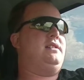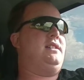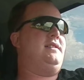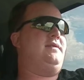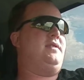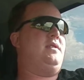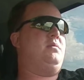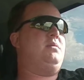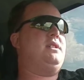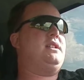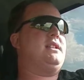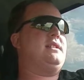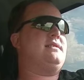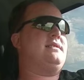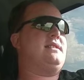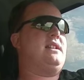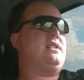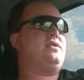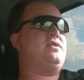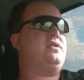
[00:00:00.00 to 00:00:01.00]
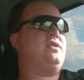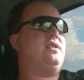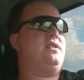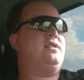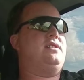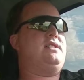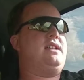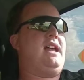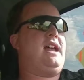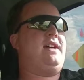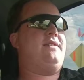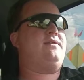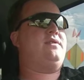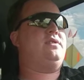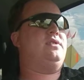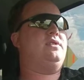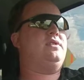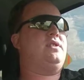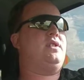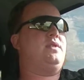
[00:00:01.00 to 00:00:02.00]
liver because that sugar is half
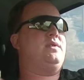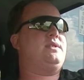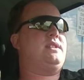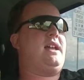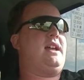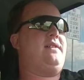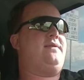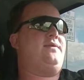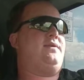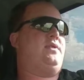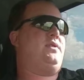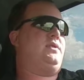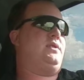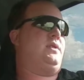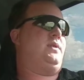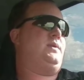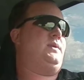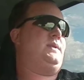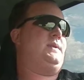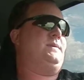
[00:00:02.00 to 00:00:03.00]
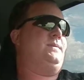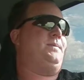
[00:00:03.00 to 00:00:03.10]
glucose, half fructose.